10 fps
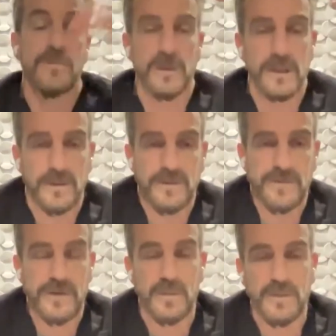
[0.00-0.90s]
the
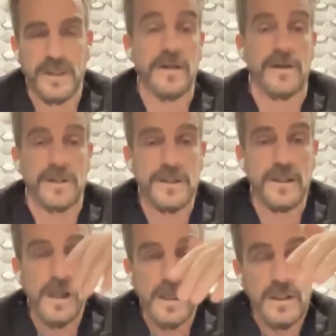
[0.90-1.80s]
film theaters.
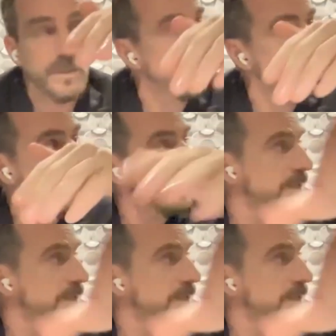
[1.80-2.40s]
So the first thing that I